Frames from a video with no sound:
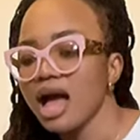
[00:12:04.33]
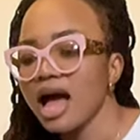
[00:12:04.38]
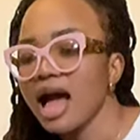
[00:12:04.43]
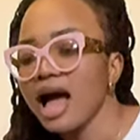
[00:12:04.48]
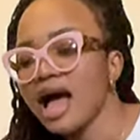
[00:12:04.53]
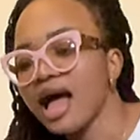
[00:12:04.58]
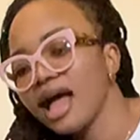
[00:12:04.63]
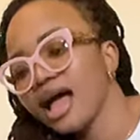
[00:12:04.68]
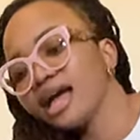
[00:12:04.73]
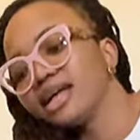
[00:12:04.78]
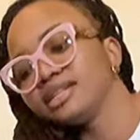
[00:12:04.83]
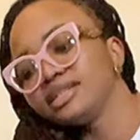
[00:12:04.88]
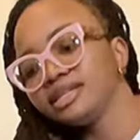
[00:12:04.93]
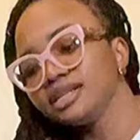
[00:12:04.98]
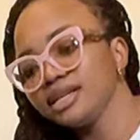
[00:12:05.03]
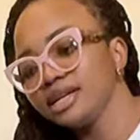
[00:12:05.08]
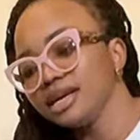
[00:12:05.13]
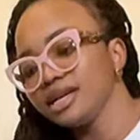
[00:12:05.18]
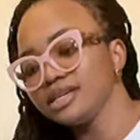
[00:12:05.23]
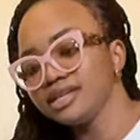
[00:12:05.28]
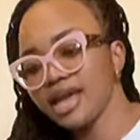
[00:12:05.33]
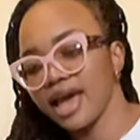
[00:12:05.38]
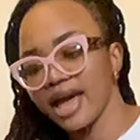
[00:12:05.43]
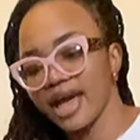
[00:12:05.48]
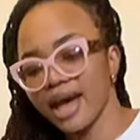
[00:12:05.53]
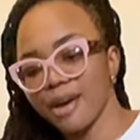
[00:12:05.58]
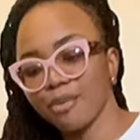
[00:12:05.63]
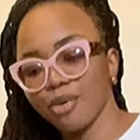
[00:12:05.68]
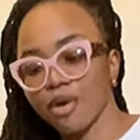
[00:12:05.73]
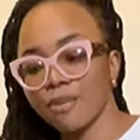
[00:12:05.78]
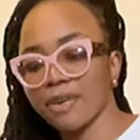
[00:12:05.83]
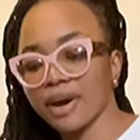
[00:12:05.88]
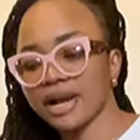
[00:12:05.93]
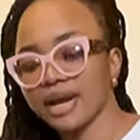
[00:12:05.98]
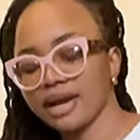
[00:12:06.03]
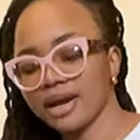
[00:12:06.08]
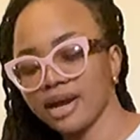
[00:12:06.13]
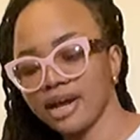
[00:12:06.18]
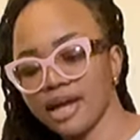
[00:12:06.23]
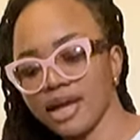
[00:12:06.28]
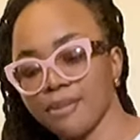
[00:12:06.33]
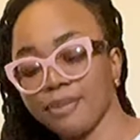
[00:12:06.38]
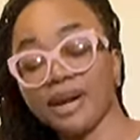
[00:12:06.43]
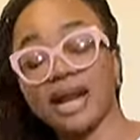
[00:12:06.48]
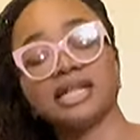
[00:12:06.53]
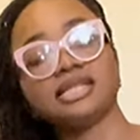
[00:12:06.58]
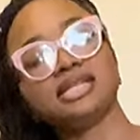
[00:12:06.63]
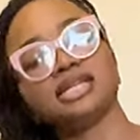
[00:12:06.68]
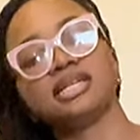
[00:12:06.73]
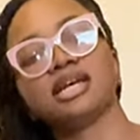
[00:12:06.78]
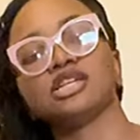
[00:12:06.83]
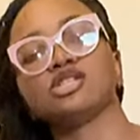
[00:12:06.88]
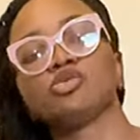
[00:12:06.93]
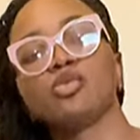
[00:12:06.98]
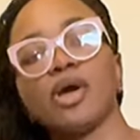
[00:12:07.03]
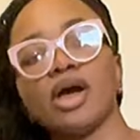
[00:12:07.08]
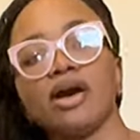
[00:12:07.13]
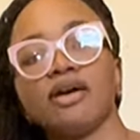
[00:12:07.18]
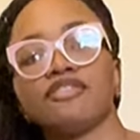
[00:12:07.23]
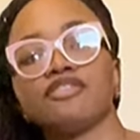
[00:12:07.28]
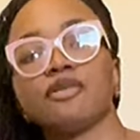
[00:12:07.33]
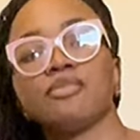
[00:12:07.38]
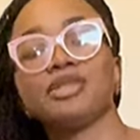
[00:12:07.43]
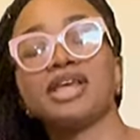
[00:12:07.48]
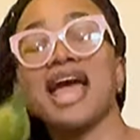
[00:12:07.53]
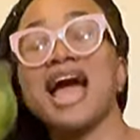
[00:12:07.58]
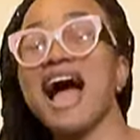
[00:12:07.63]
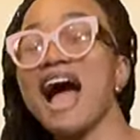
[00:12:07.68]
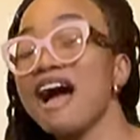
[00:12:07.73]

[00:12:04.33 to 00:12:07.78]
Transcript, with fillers: And yeah, I bought banana and plantain as well from the